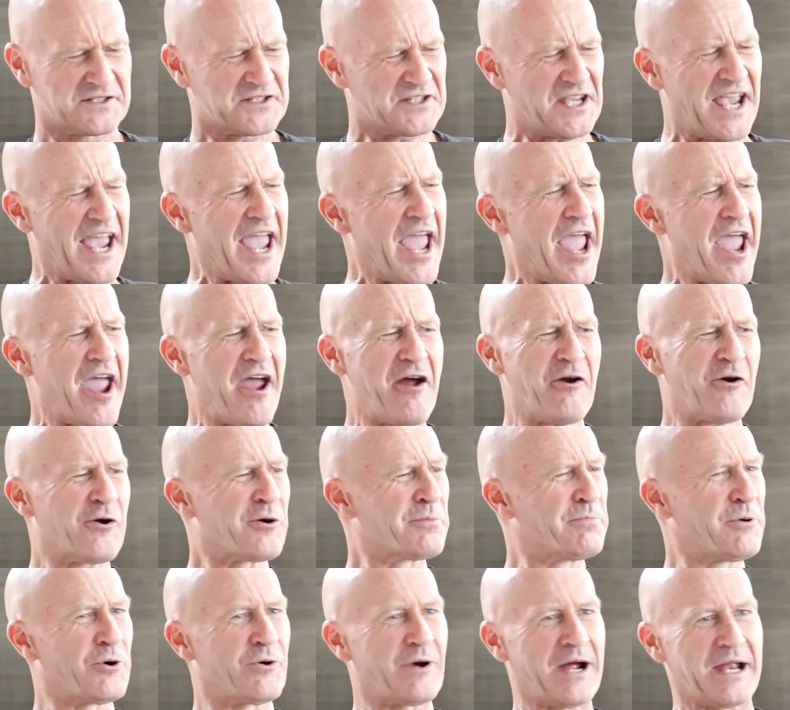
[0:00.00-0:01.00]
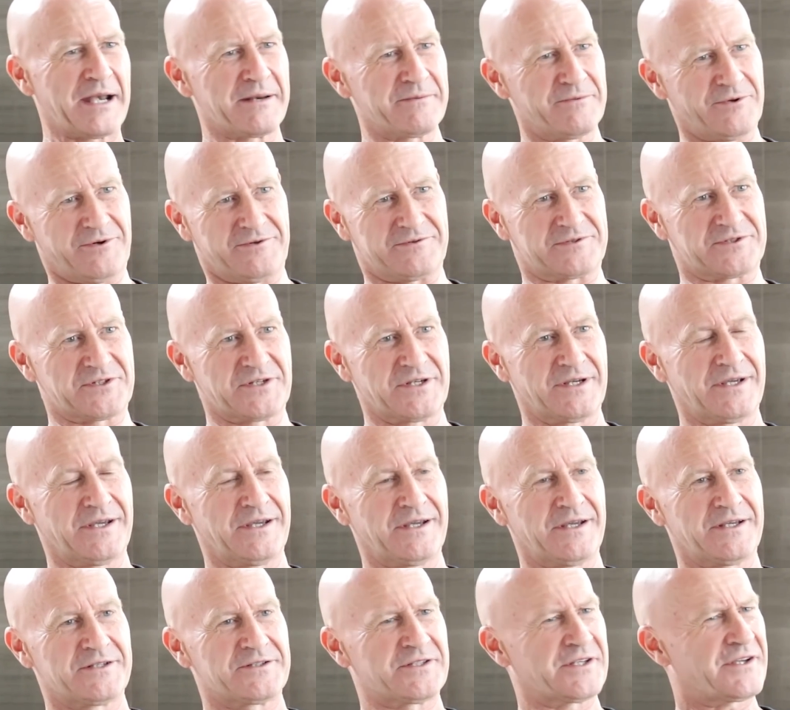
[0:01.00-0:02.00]
terrible animals.
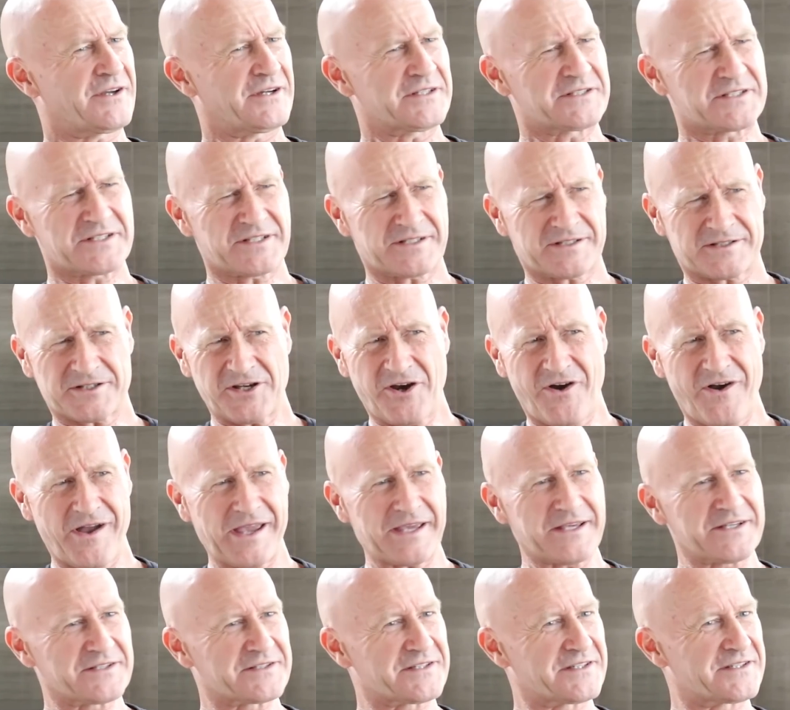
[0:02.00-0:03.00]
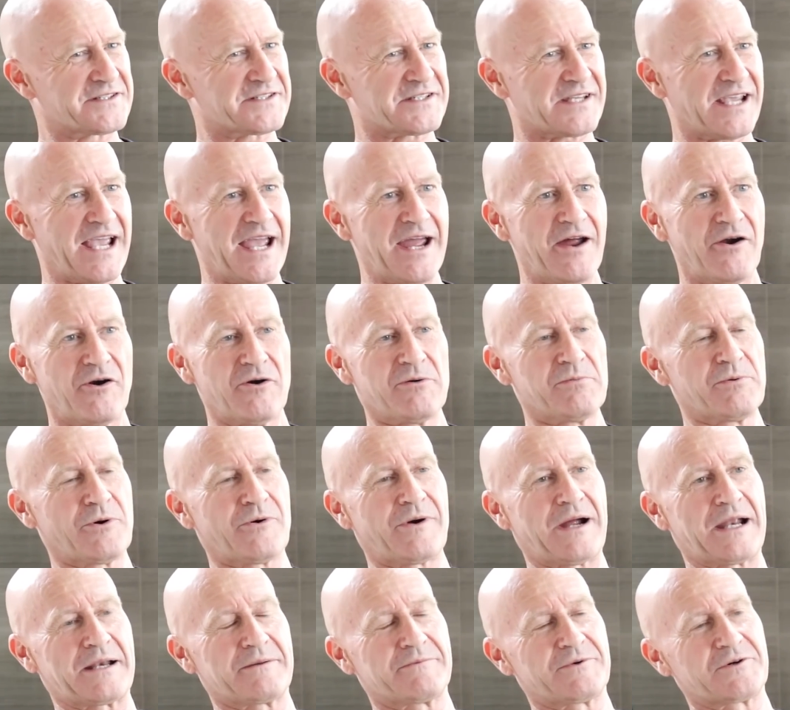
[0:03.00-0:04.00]
She's going, tigers are
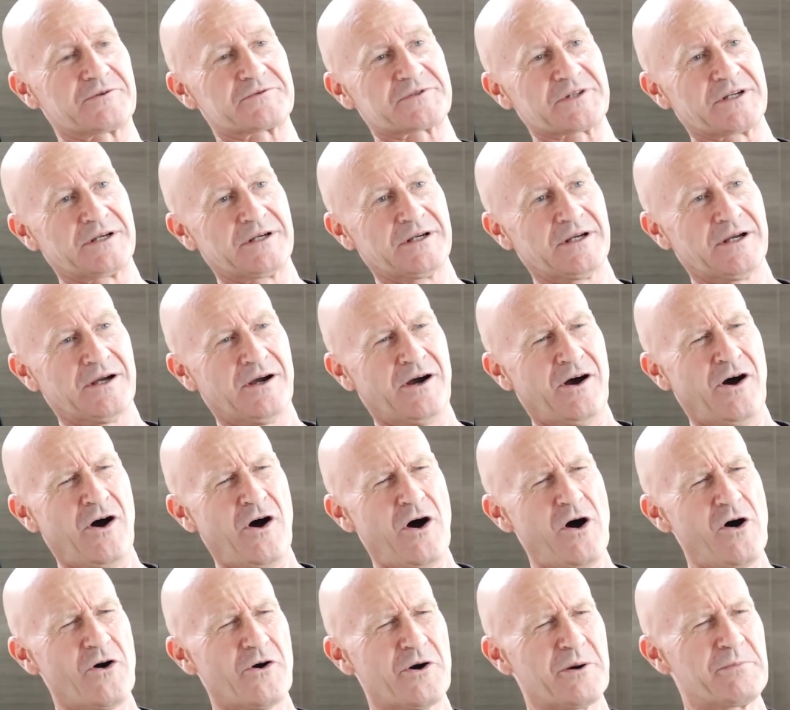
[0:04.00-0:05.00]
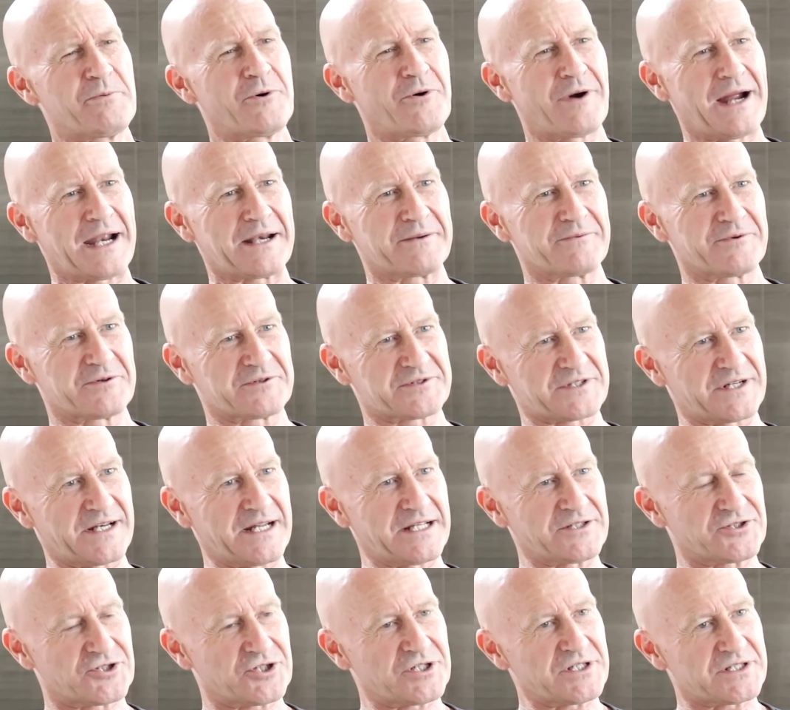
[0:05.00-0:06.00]
terrible animals, horrible animals.
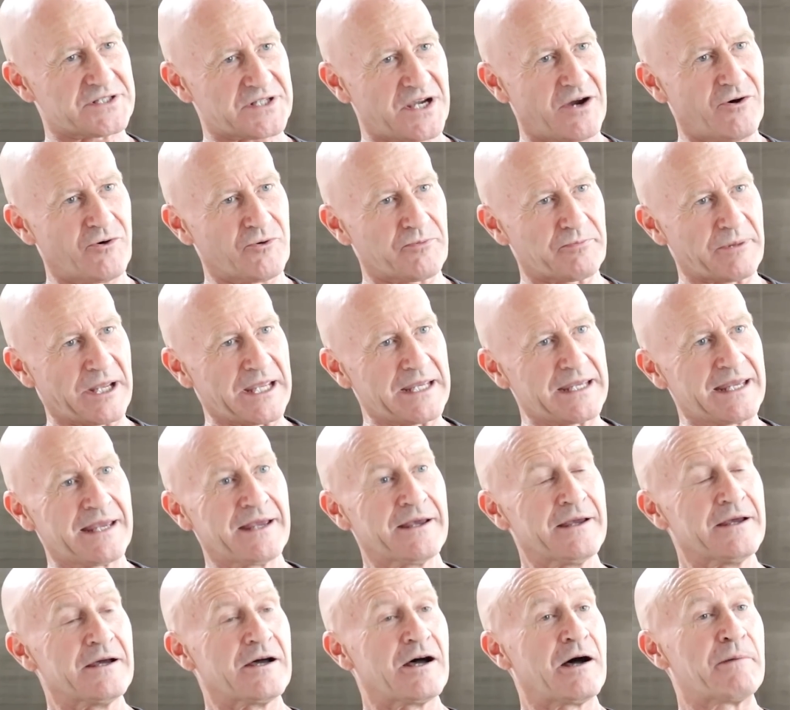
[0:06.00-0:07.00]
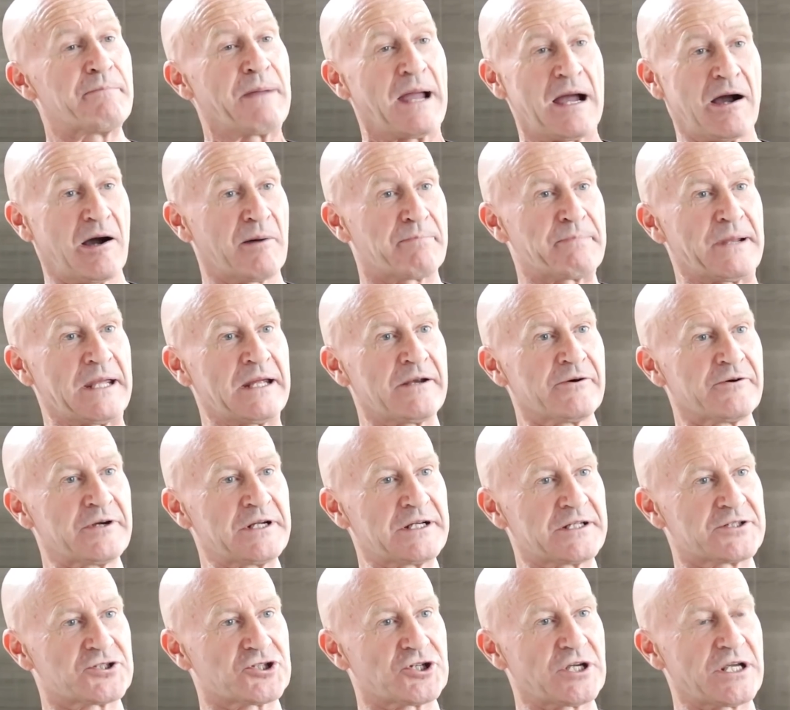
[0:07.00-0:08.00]
And then she told me about a
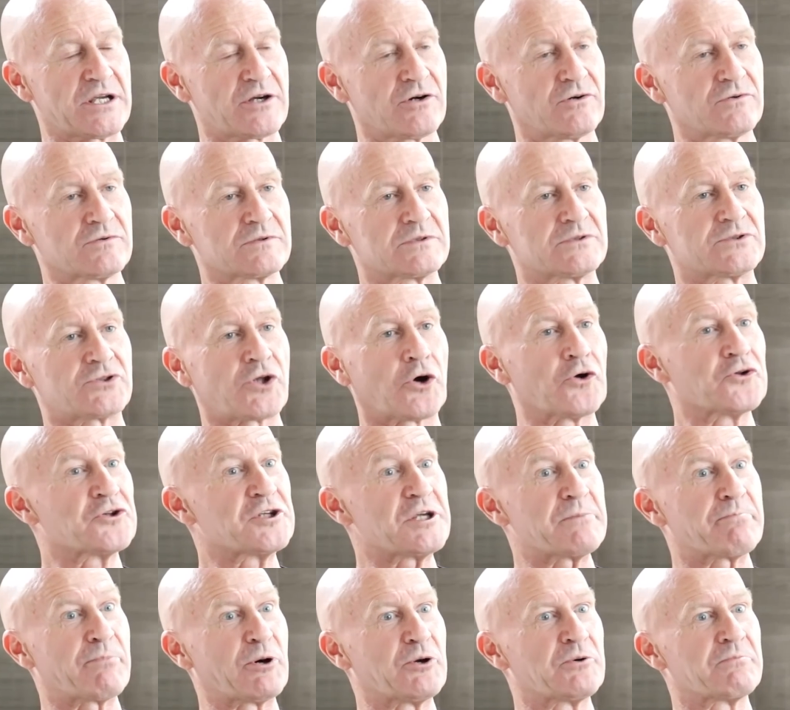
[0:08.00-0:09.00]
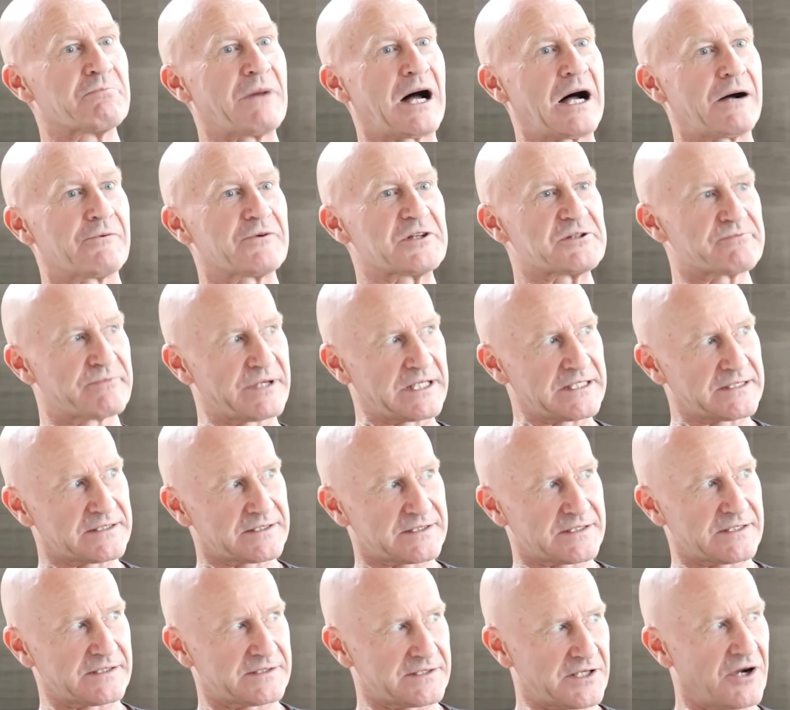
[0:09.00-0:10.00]
period she called Don Ma, which
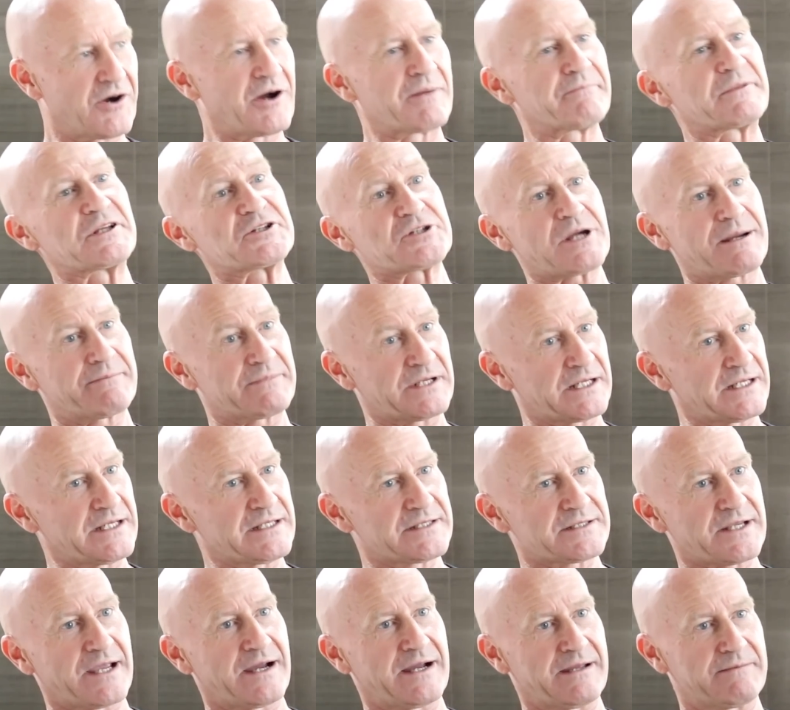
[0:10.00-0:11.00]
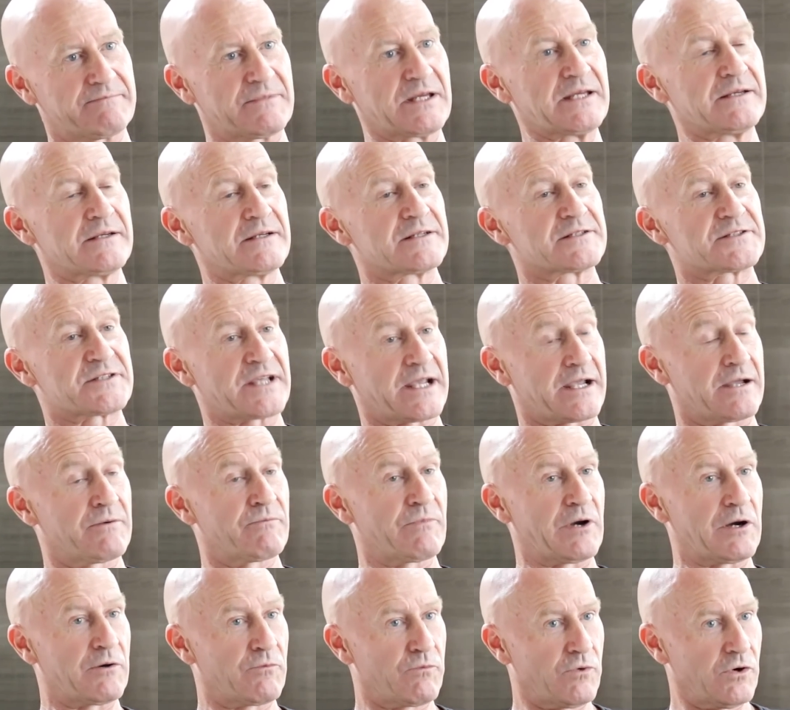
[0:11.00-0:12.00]
means the time the Japanese came,
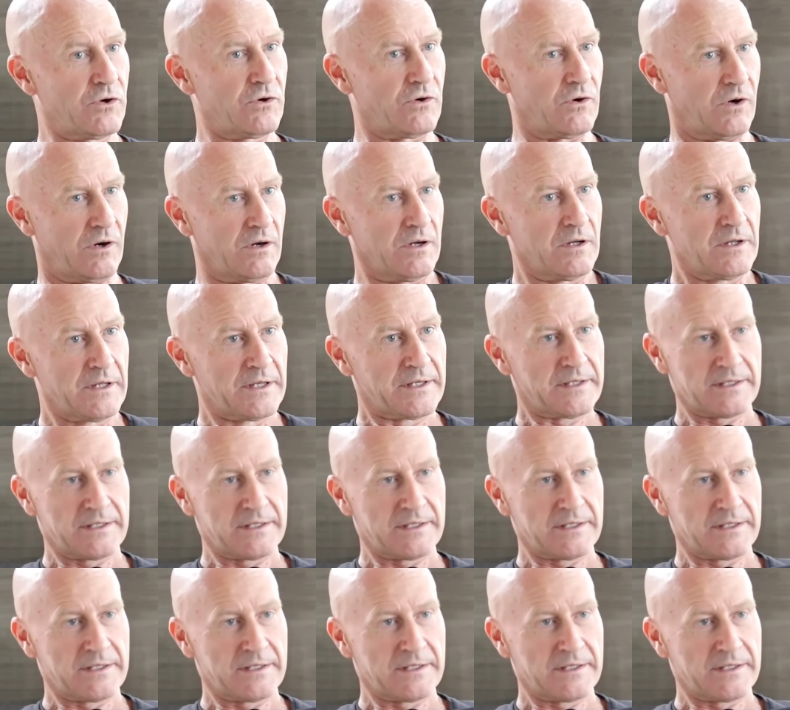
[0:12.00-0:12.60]
Second World War